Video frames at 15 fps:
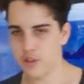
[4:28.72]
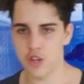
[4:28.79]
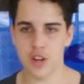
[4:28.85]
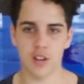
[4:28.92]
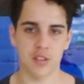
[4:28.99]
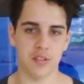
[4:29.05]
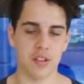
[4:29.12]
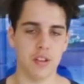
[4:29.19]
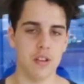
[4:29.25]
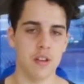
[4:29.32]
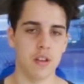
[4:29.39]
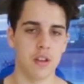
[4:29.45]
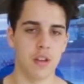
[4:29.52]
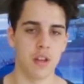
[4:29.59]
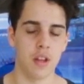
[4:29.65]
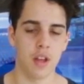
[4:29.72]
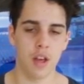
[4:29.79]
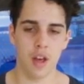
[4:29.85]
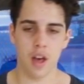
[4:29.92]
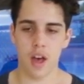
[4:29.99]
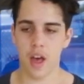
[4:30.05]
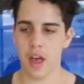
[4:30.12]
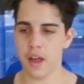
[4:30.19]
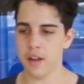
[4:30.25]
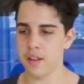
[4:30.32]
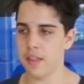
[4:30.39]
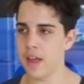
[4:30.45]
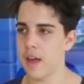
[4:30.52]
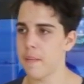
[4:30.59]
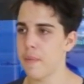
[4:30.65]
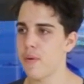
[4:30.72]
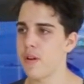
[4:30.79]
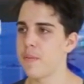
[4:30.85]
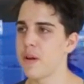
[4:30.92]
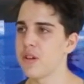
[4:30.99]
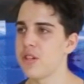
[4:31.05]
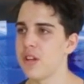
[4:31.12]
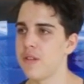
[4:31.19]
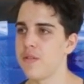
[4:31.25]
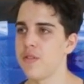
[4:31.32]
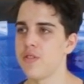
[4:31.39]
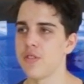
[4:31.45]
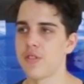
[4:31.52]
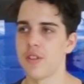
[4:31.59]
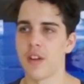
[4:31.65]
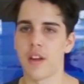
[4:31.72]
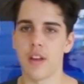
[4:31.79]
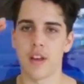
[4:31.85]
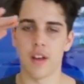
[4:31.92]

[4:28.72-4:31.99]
the chesty, and that pretty much gives you just